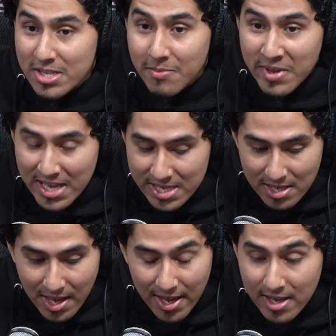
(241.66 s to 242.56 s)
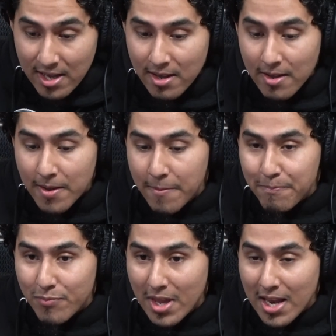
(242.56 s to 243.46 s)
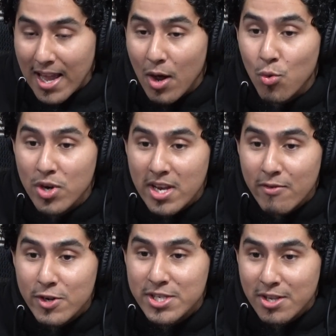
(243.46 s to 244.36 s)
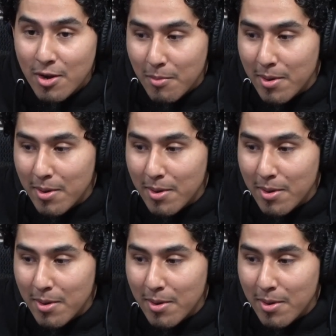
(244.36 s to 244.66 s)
But to me, it's like I would never shit on